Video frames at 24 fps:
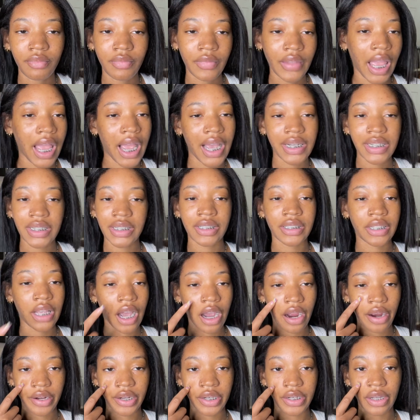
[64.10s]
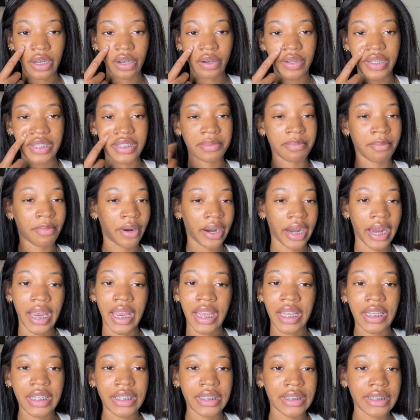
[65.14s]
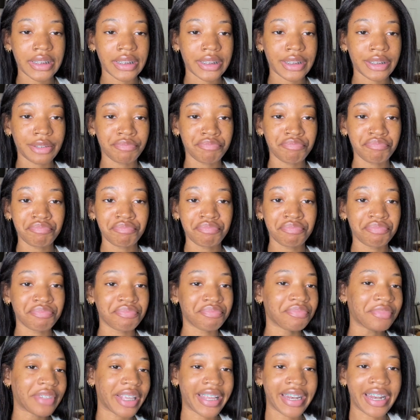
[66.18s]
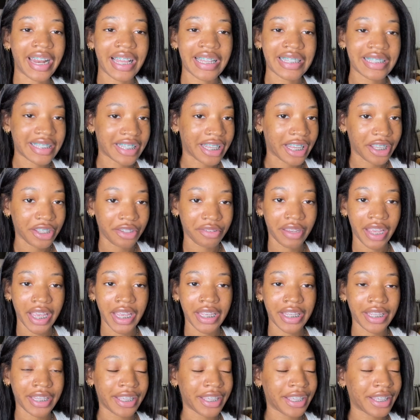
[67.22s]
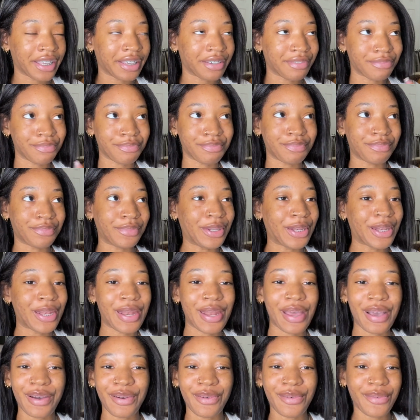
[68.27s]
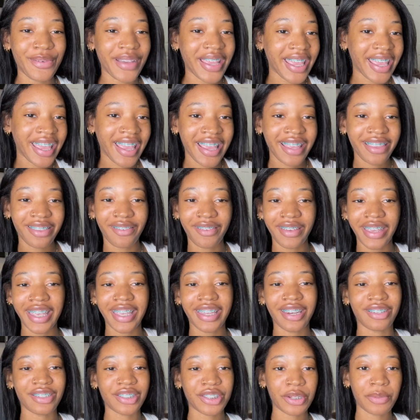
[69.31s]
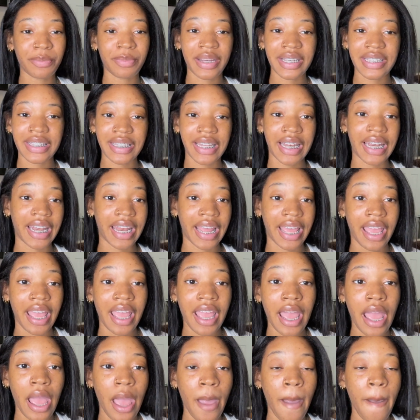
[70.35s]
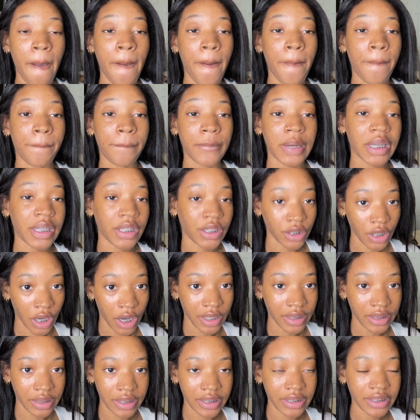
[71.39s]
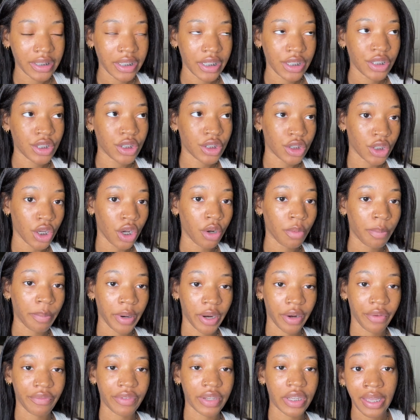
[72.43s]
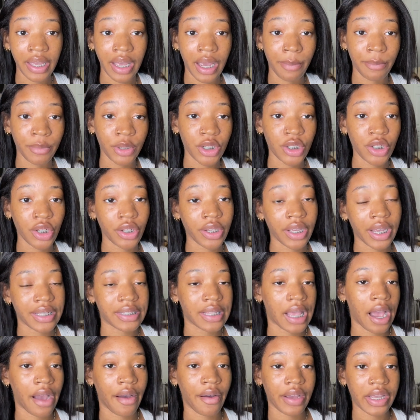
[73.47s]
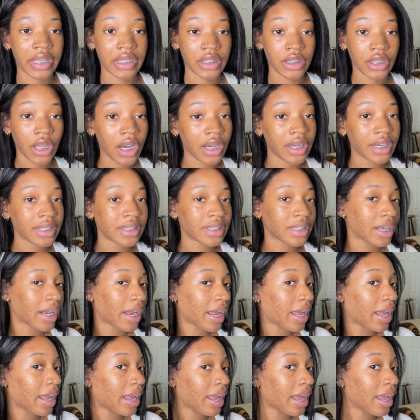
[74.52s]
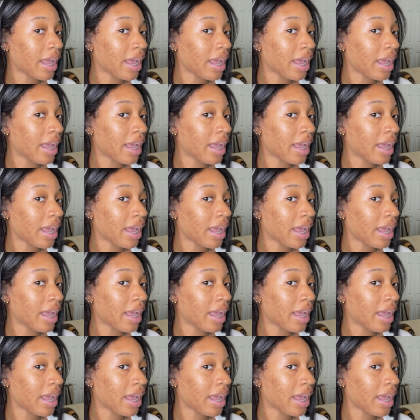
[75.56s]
y'all already know, it's braids and that's it. You can't get no wig, you can't get no silk press, none of that. But y'all, this is so perfect. I'm going to show you guys how I installed it today